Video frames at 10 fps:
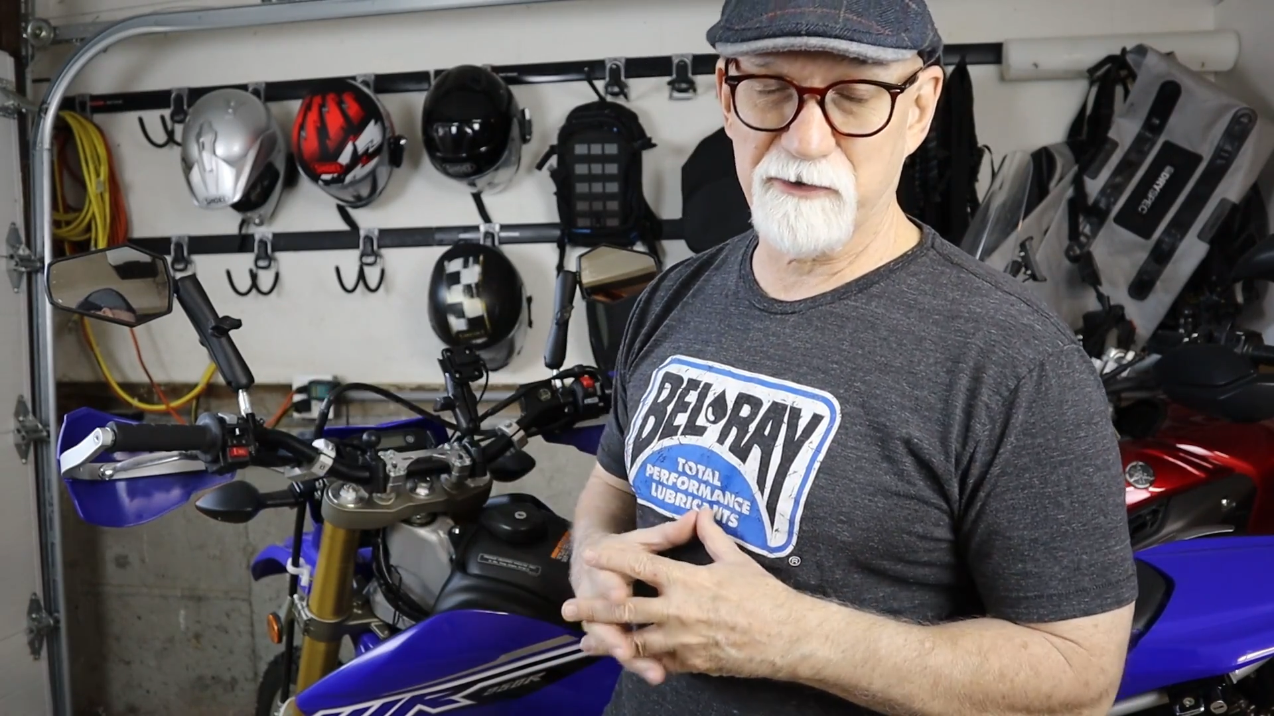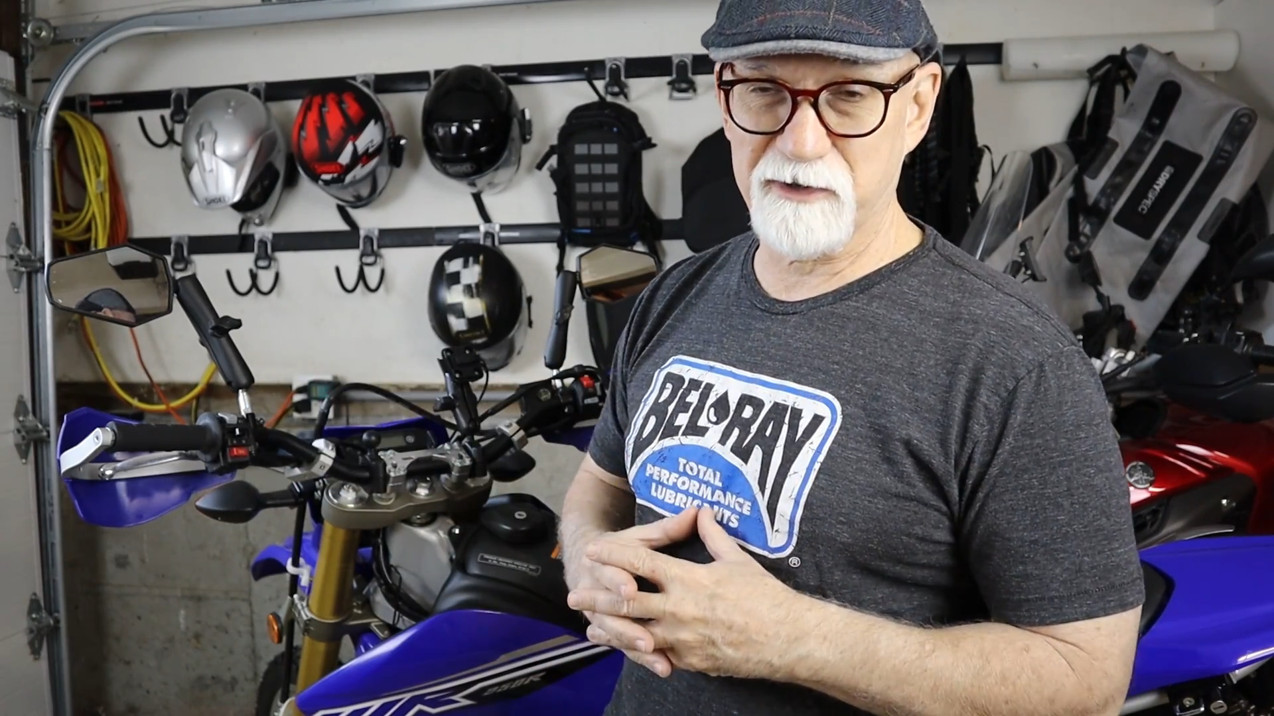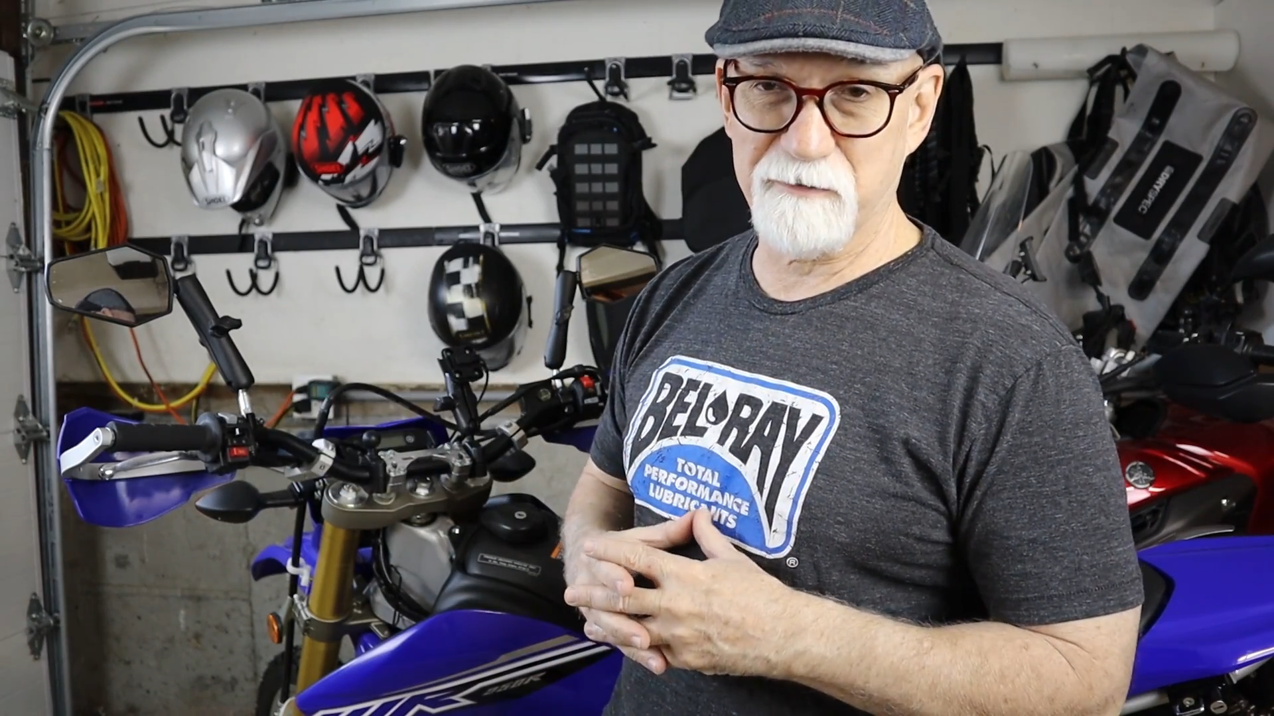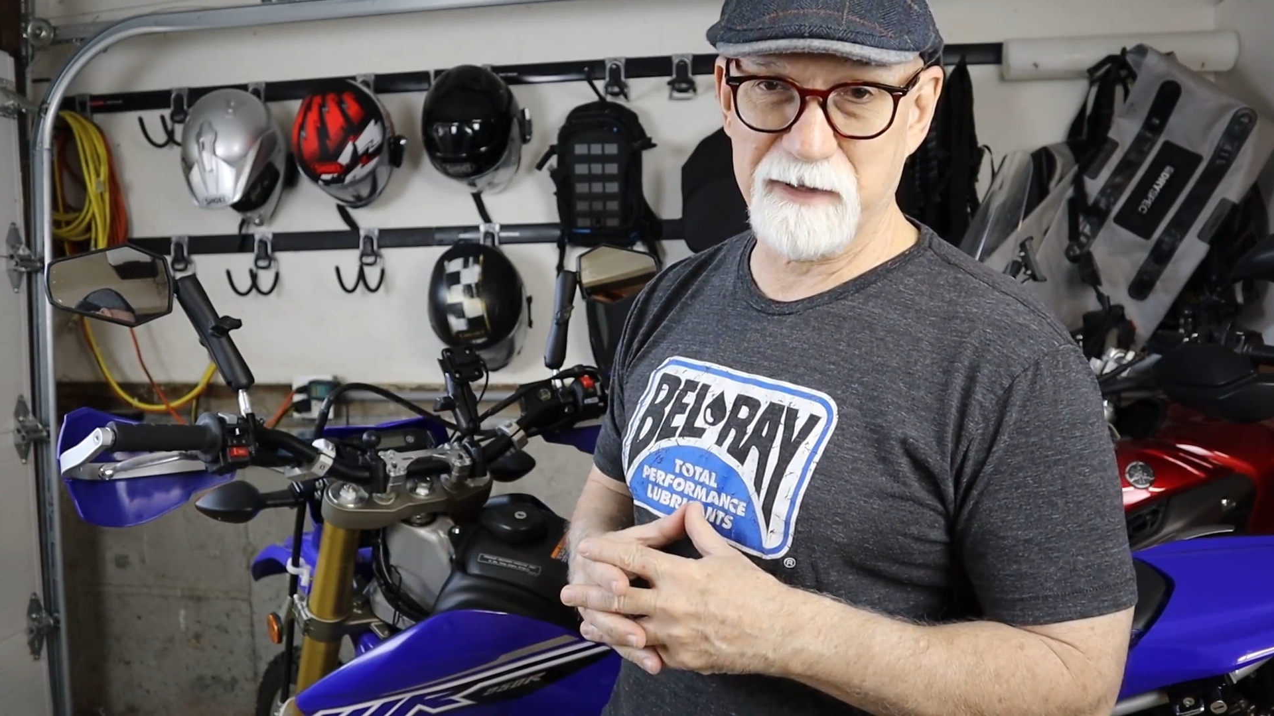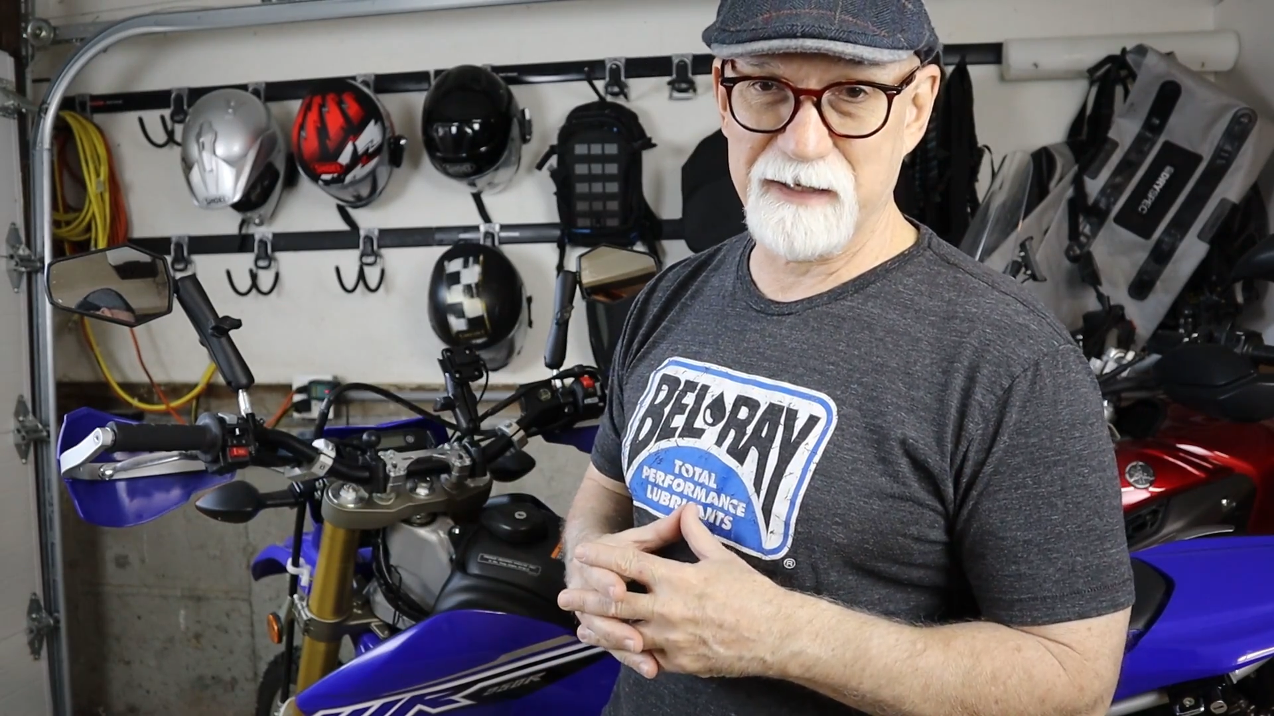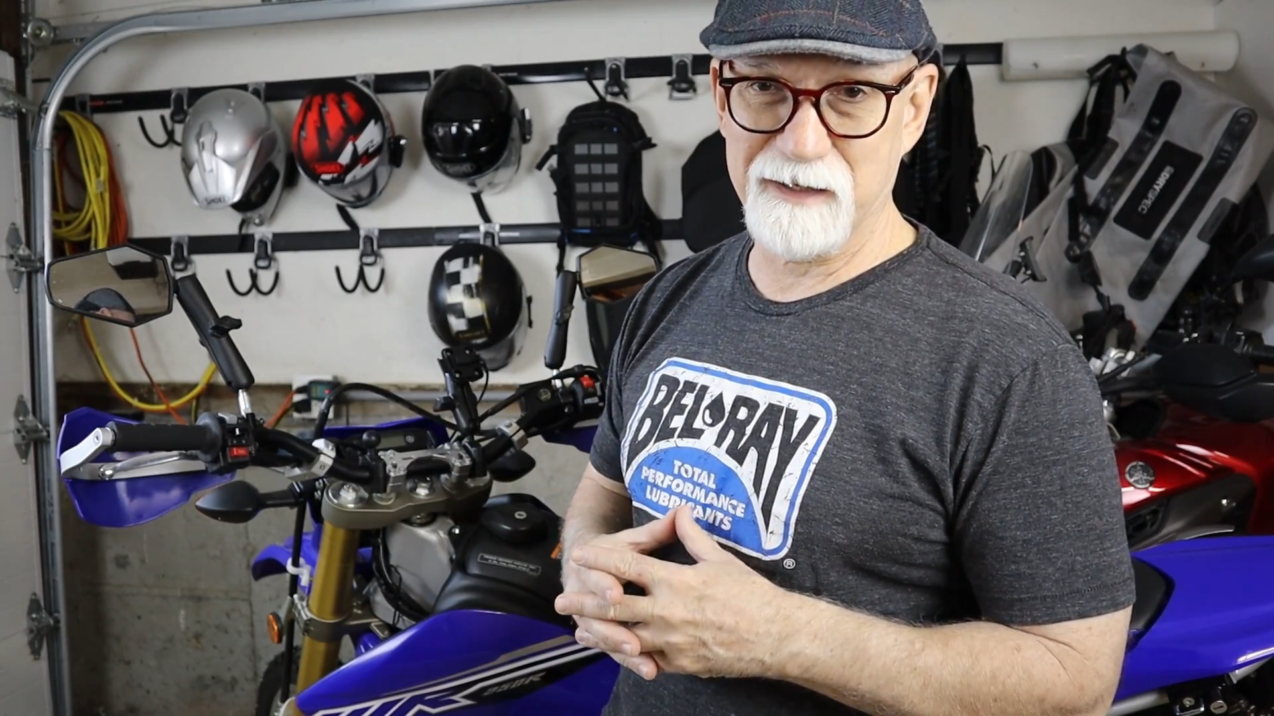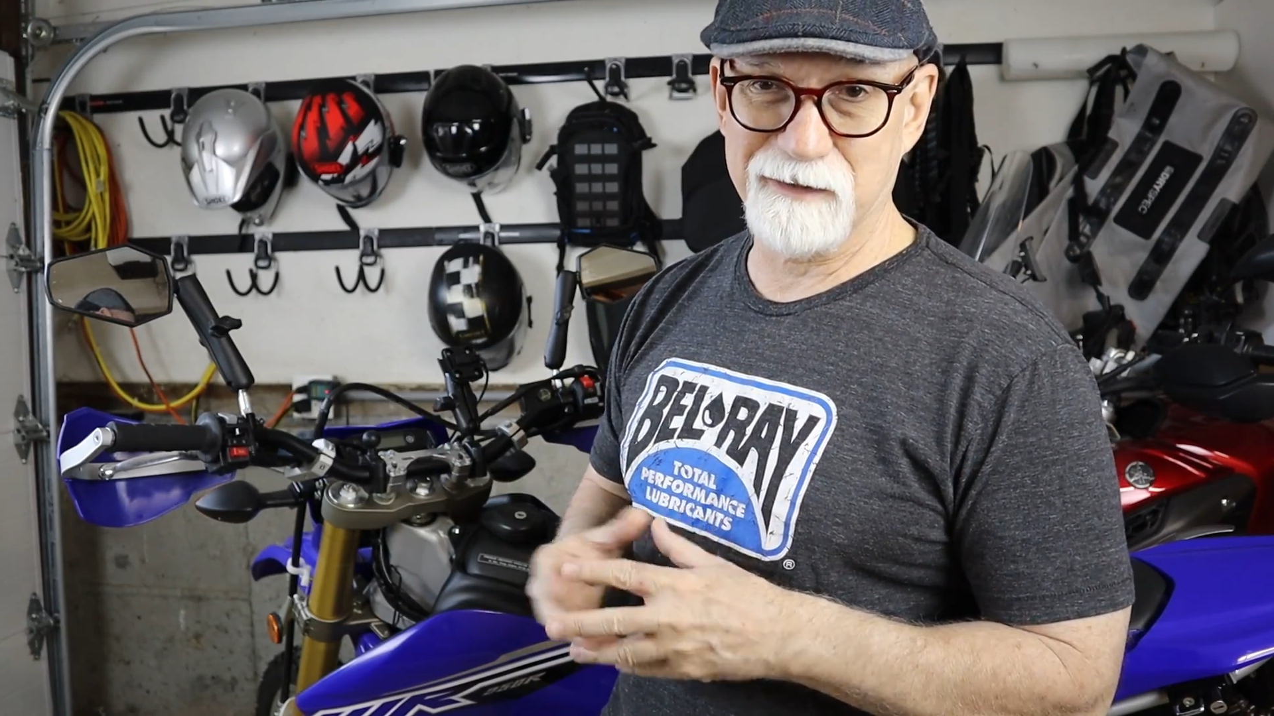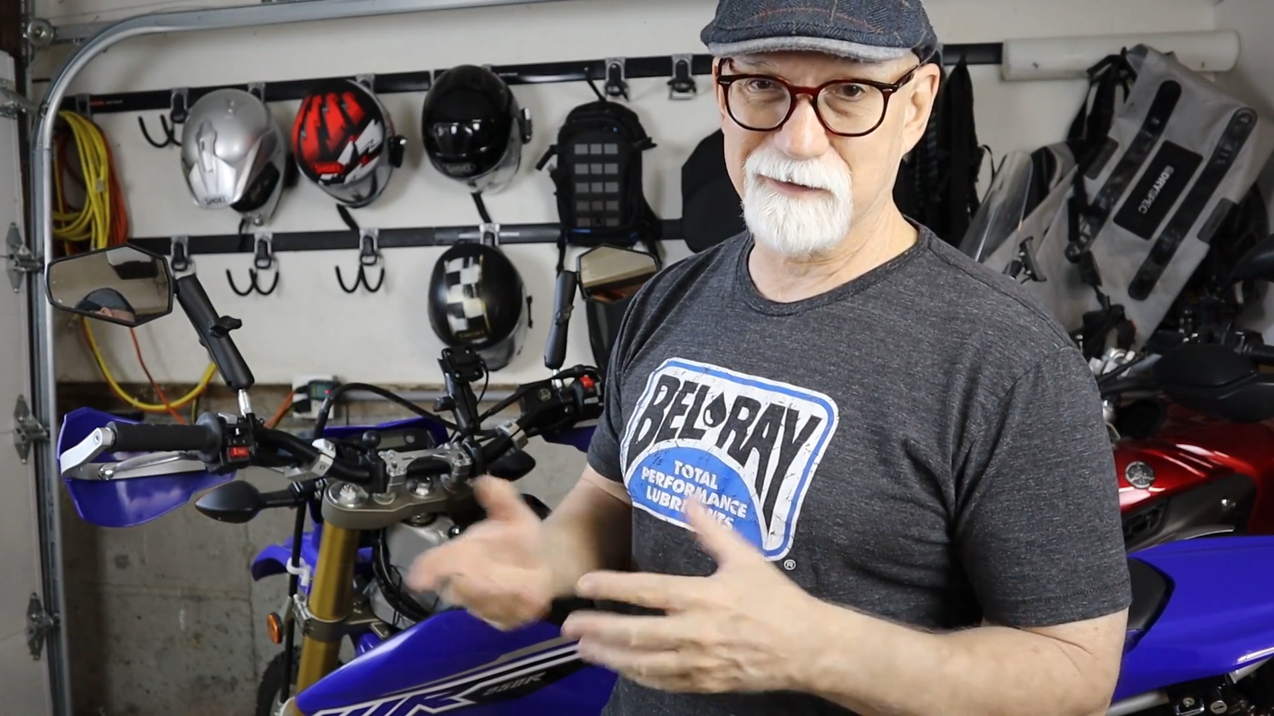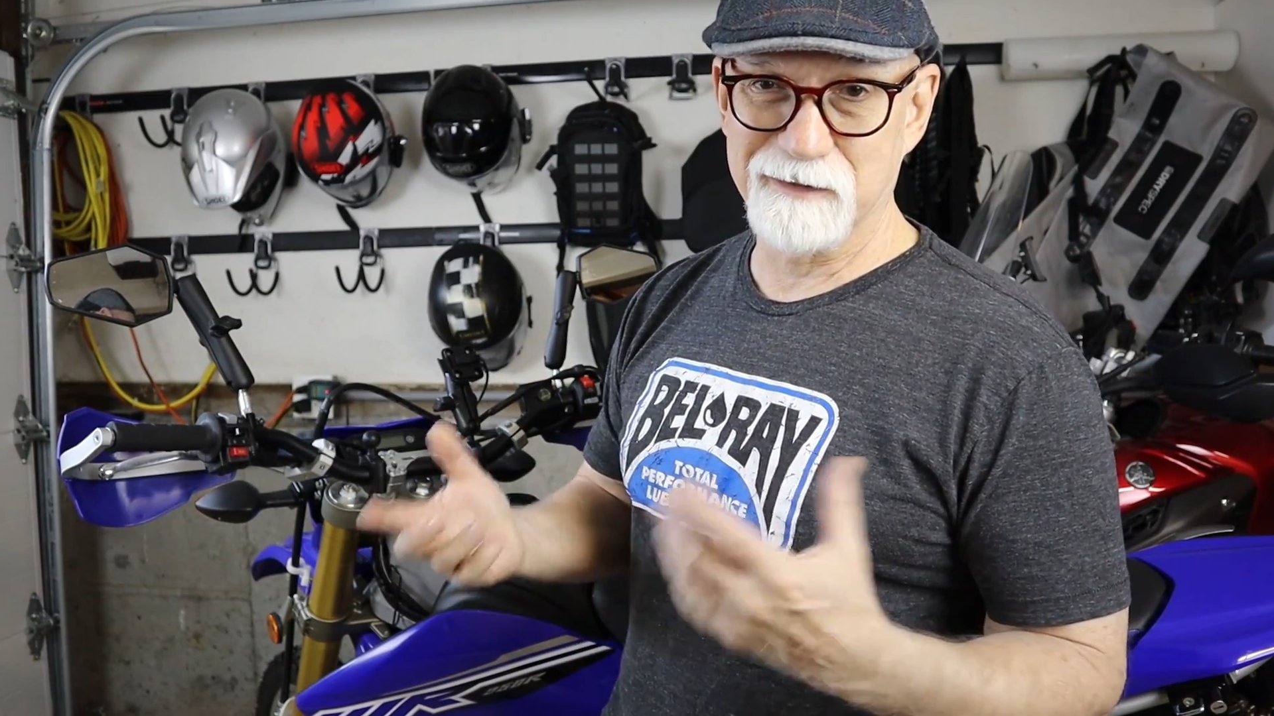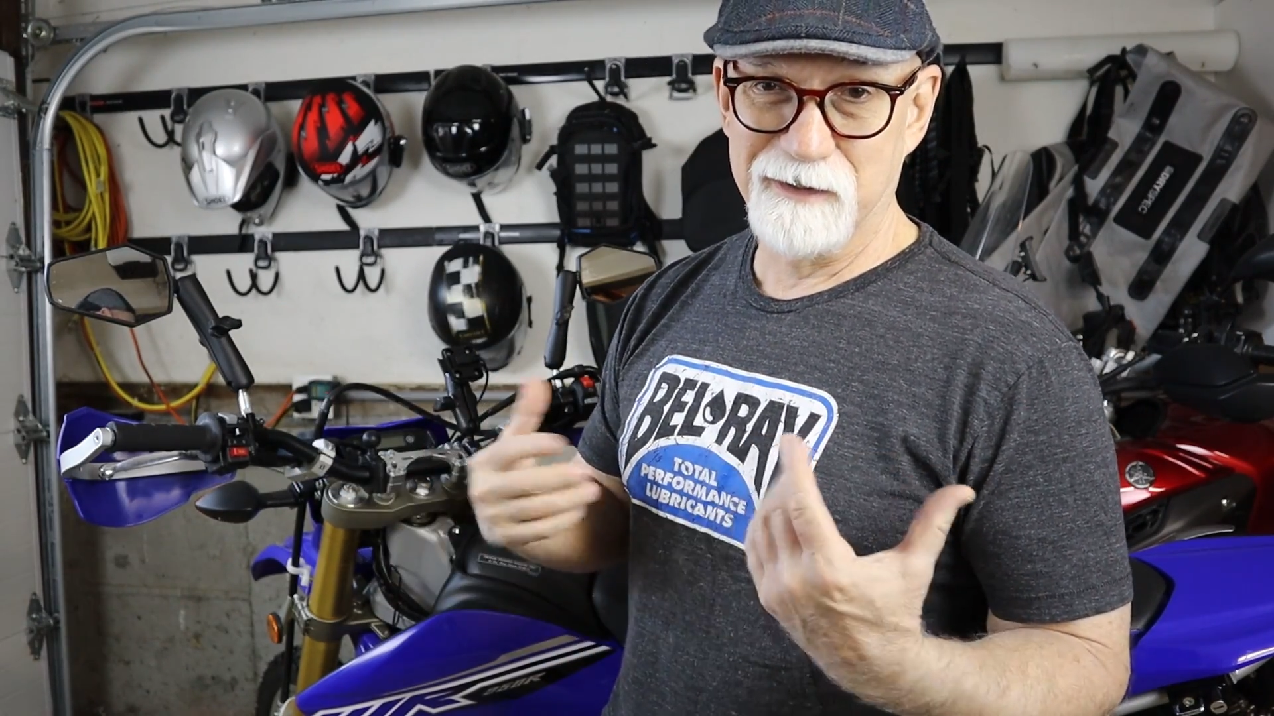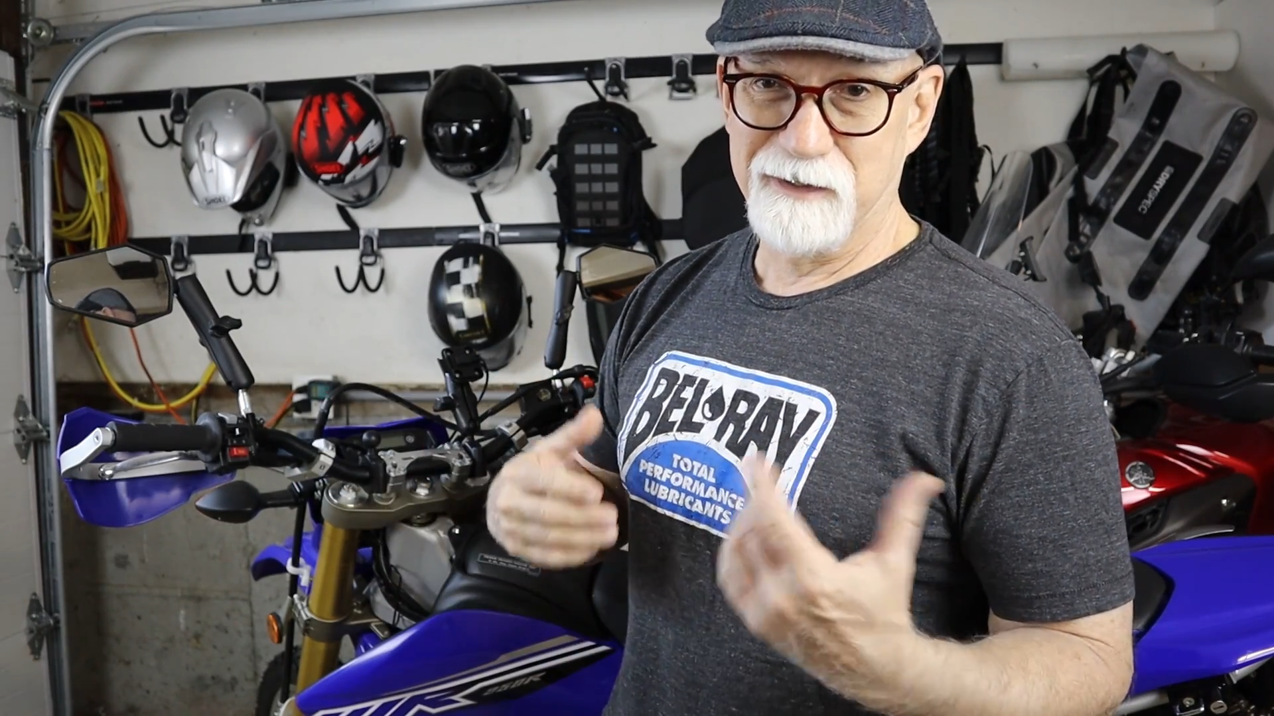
them in